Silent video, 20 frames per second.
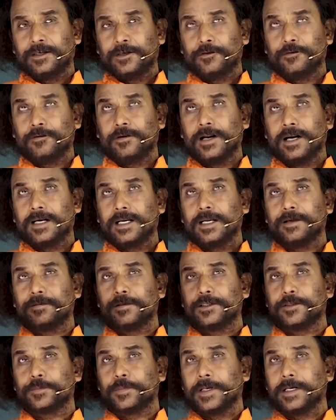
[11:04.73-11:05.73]
Do not have
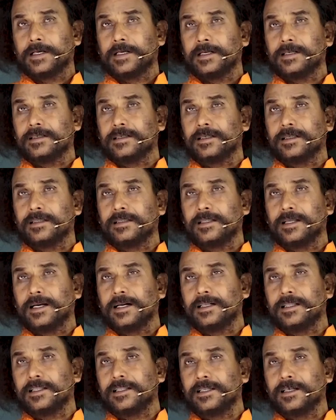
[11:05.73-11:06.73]
expectation
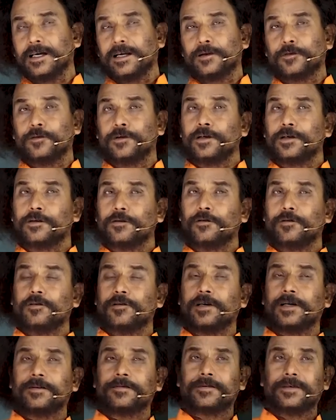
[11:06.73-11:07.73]
that they are going to
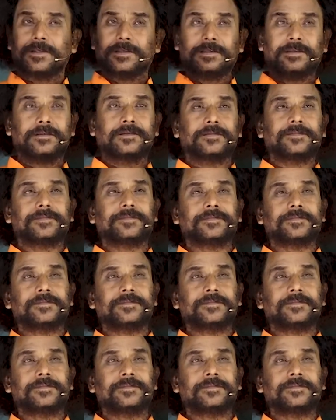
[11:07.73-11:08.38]
look after you.